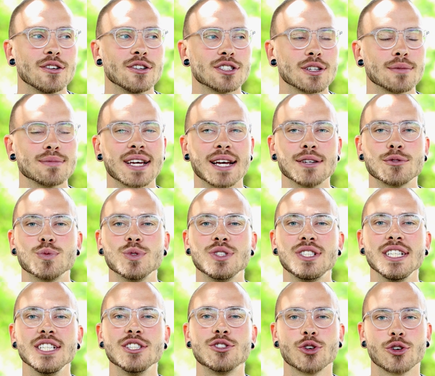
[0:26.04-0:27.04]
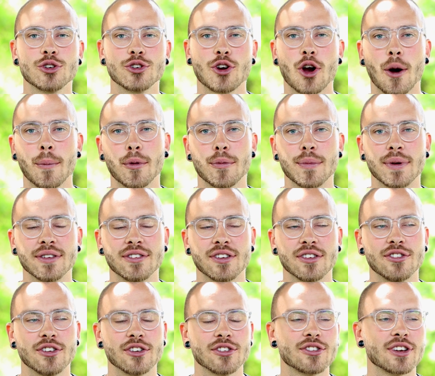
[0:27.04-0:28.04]
Sometimes we see certain compliments
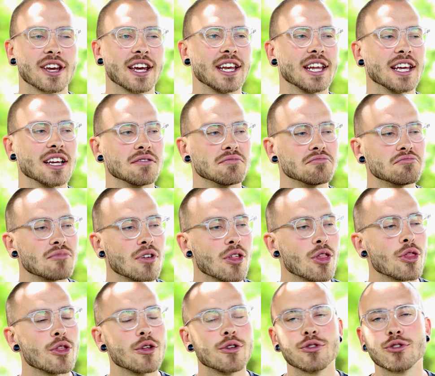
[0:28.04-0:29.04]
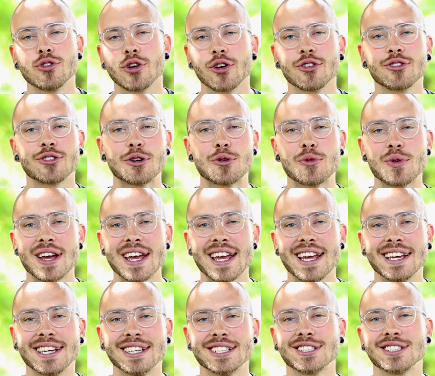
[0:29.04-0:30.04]
is just getting tossed
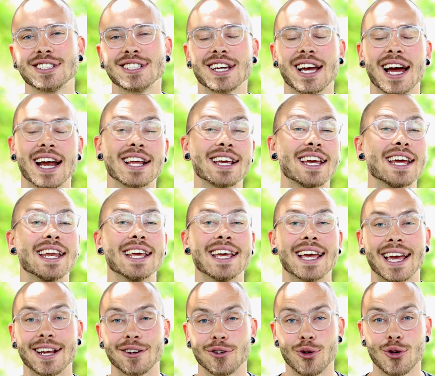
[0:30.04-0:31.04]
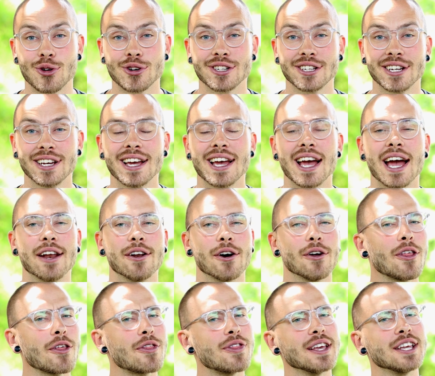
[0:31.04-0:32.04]
away, it's kind of getting ignored, and
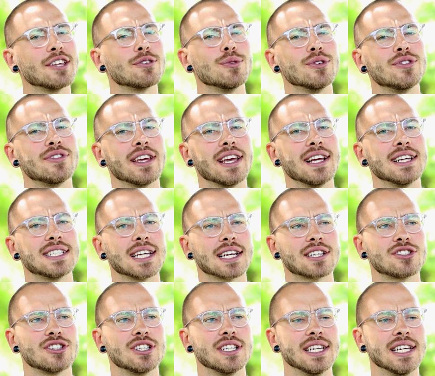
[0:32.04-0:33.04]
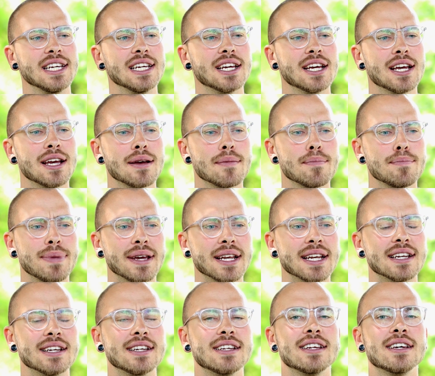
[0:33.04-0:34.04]
other things we say is actually
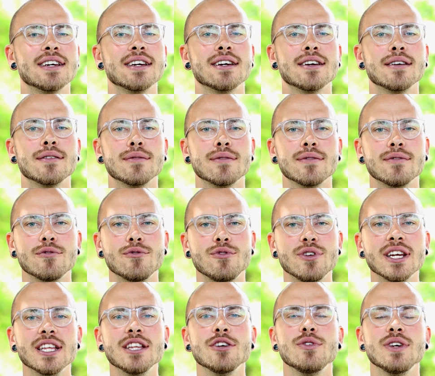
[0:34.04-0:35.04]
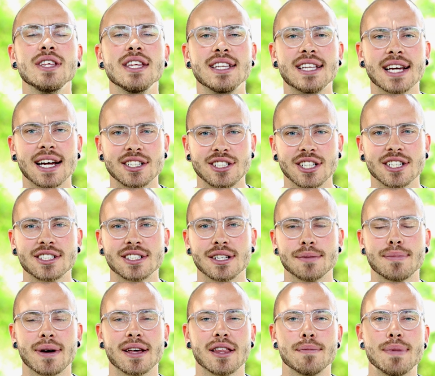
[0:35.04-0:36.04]
been really
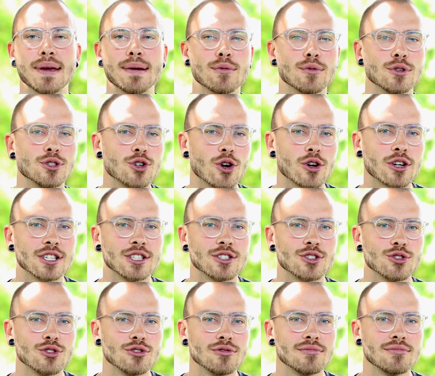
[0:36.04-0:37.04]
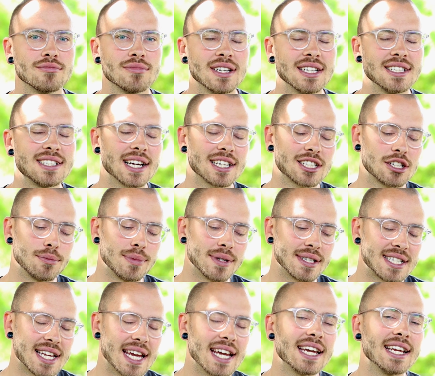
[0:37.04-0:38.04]
digested by the people we're talking to. It's actually
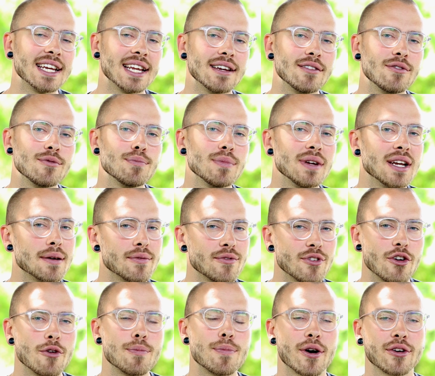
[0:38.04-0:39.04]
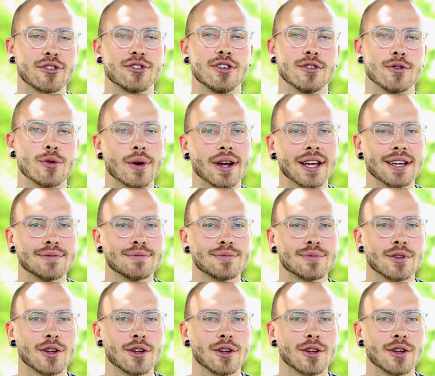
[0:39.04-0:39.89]
been taken in a very positive way.